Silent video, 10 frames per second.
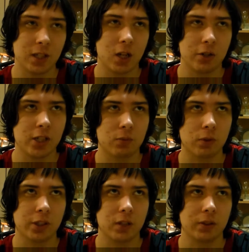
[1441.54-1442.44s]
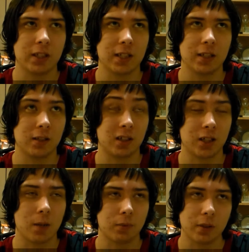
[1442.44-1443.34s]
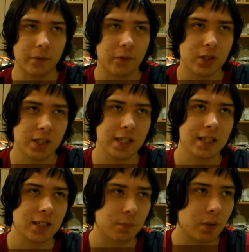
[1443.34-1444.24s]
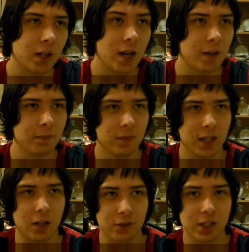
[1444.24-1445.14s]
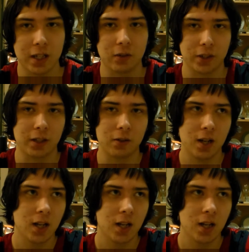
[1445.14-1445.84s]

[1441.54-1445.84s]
though he's really only in a couple of scenes. But I'm, you know, still though.